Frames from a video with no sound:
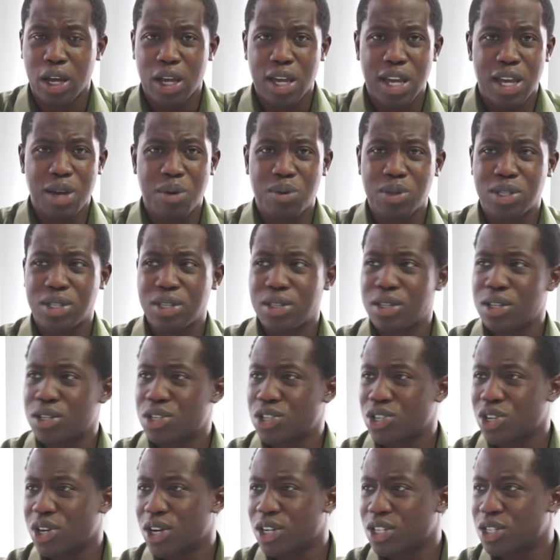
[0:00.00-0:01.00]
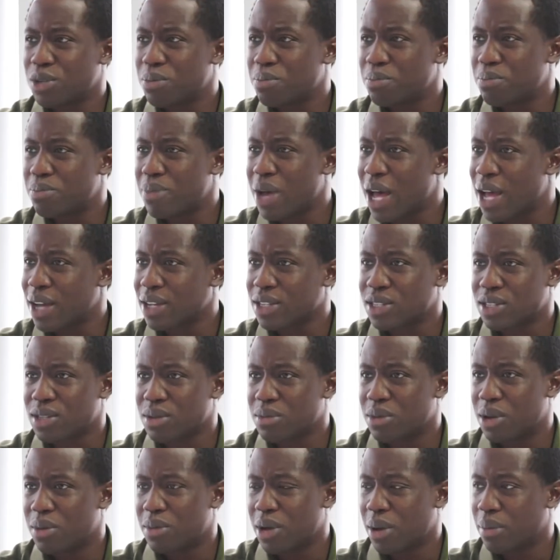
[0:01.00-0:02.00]
He was in the church
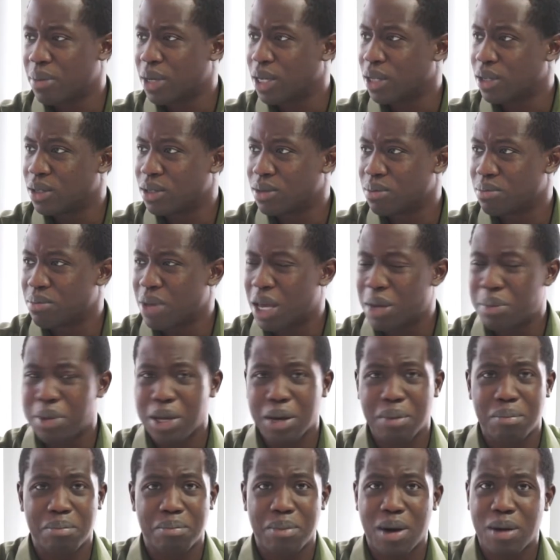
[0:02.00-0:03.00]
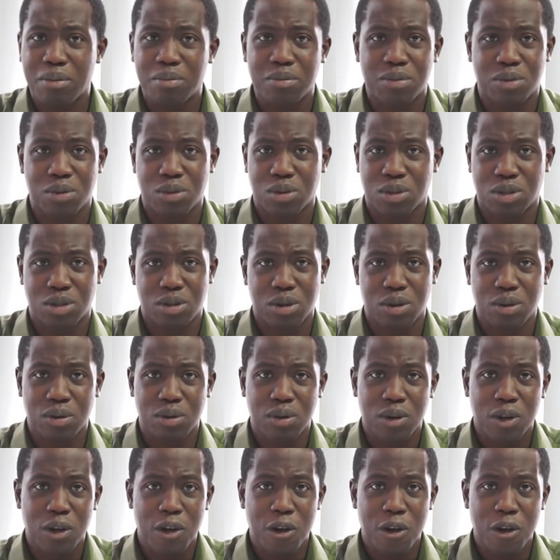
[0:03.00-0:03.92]
maximum, maybe a month or so.